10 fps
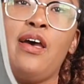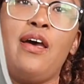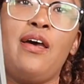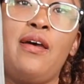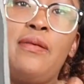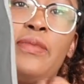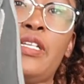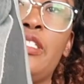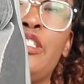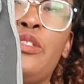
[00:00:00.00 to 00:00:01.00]

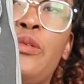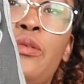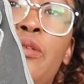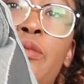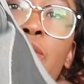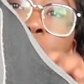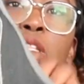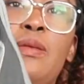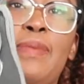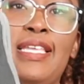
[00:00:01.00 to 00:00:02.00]
It's
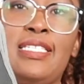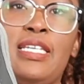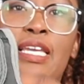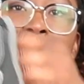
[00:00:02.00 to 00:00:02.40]
really basic.